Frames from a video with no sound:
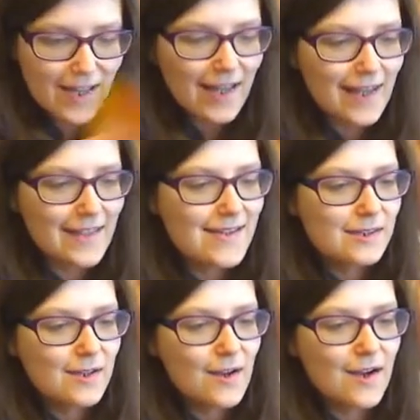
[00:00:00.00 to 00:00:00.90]
And this
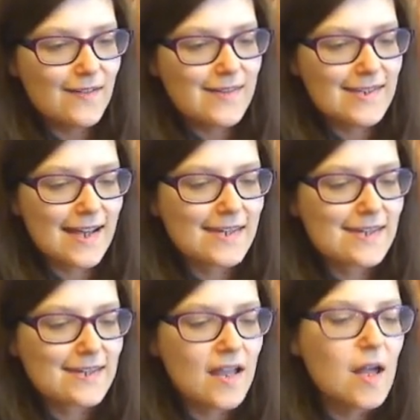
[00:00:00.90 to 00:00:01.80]
card
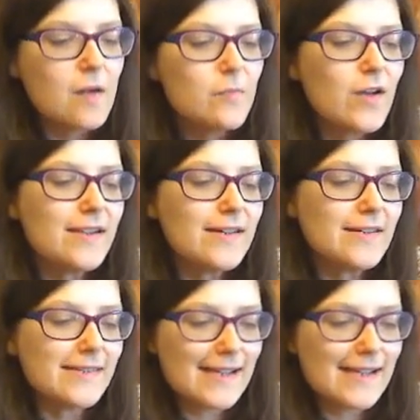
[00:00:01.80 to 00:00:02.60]
says, brilliant,